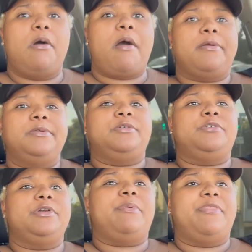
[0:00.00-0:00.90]
I don't
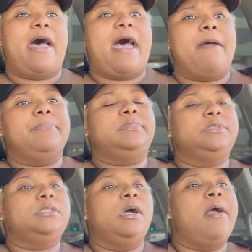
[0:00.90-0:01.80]
agree with that.
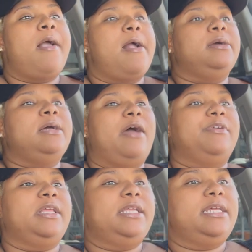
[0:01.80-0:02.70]
I
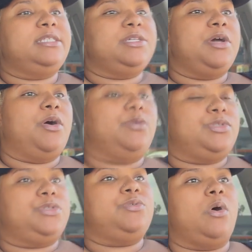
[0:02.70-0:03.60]
really need to go
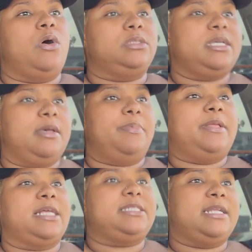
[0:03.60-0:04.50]
to Ulta, but
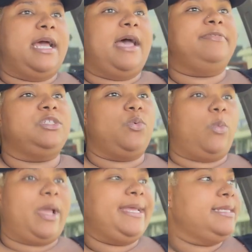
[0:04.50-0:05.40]
that's gonna have to
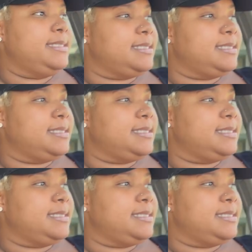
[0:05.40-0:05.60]
wait,